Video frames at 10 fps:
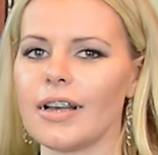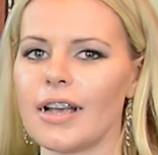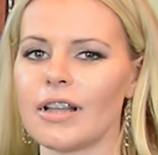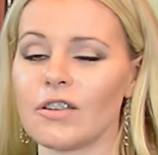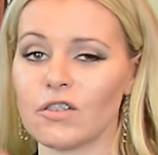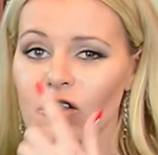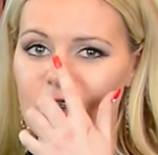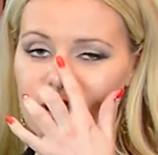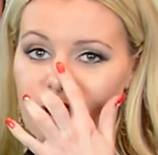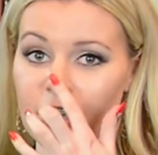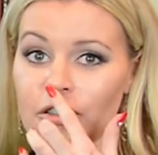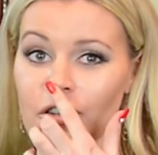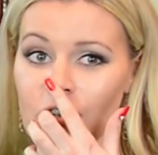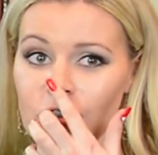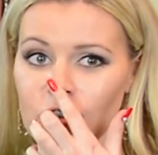then of course I got a
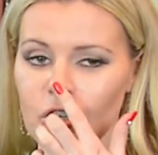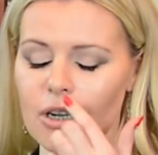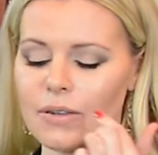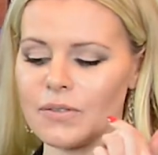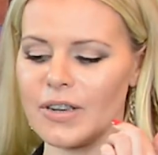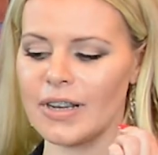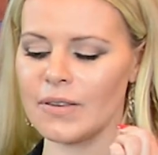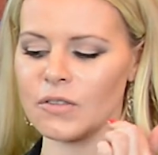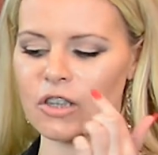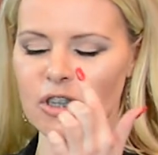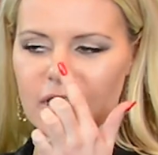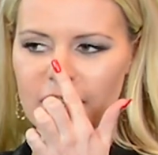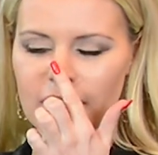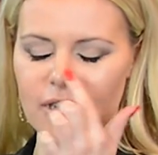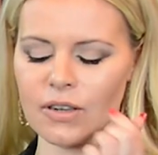nose job, and I'm just like
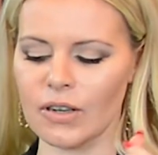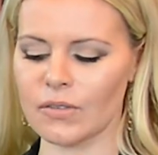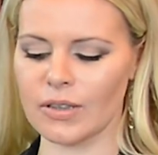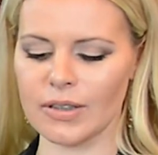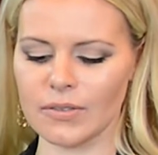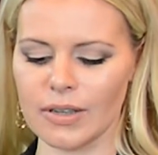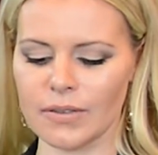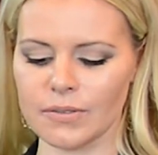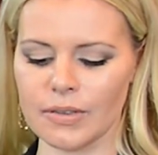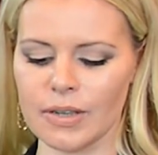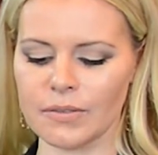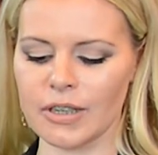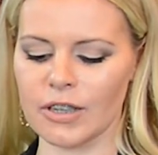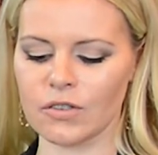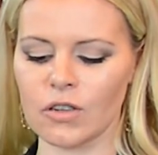thinking, all right, well, I'm
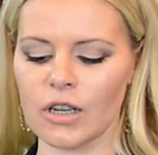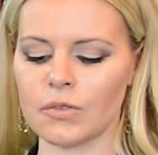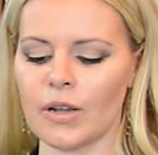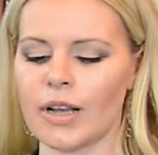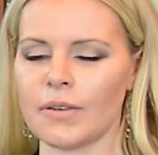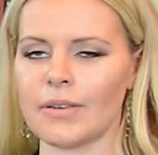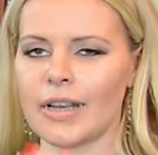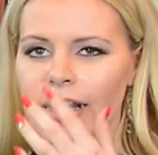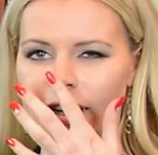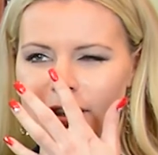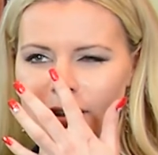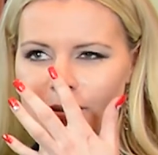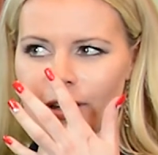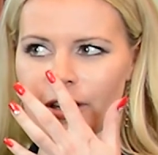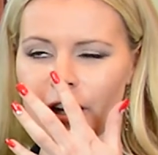getting frostbite on my hands.
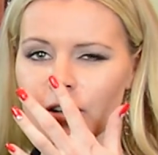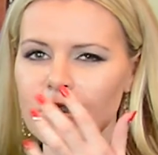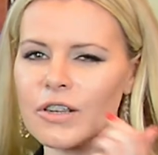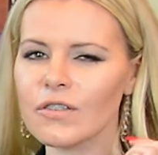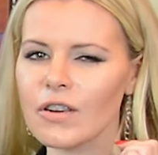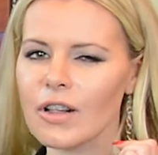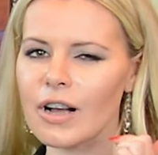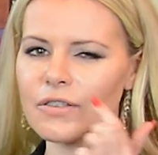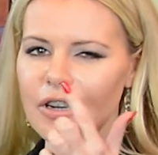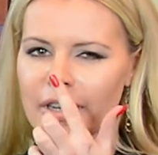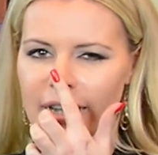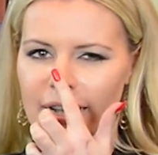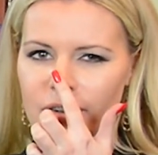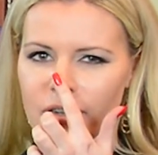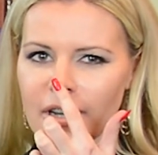Is my nose gonna fall off right
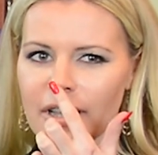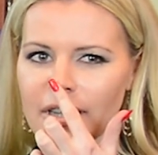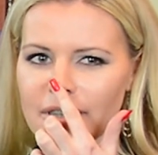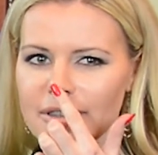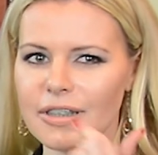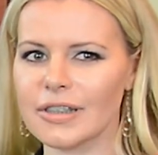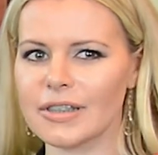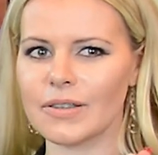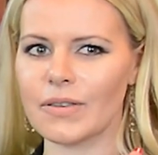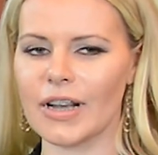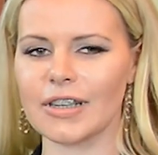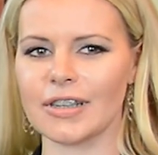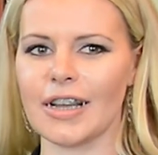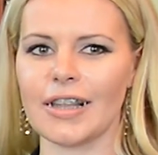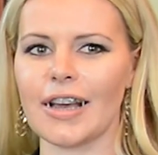now or not? Let's get back
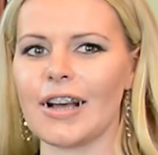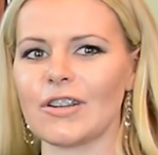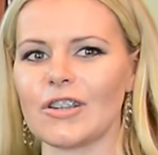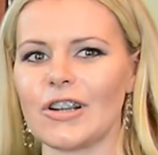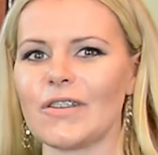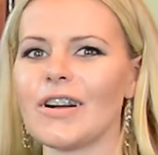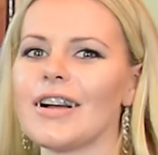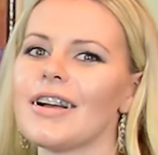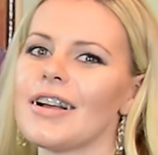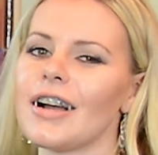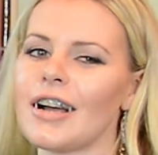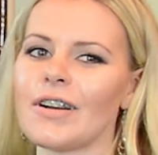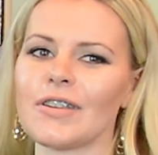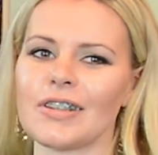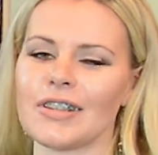inside the house. So
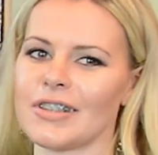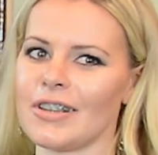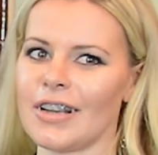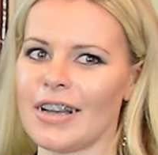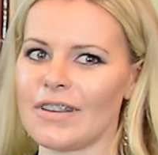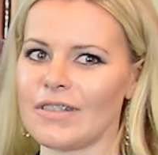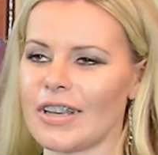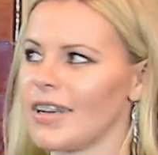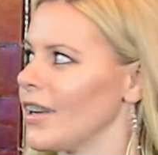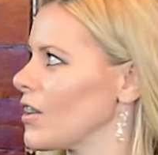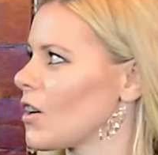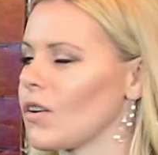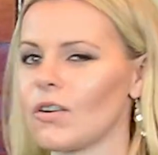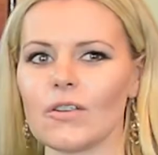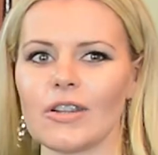I was just not having it in the
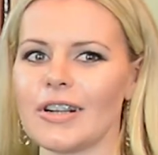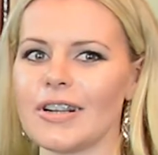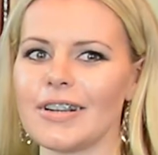cold.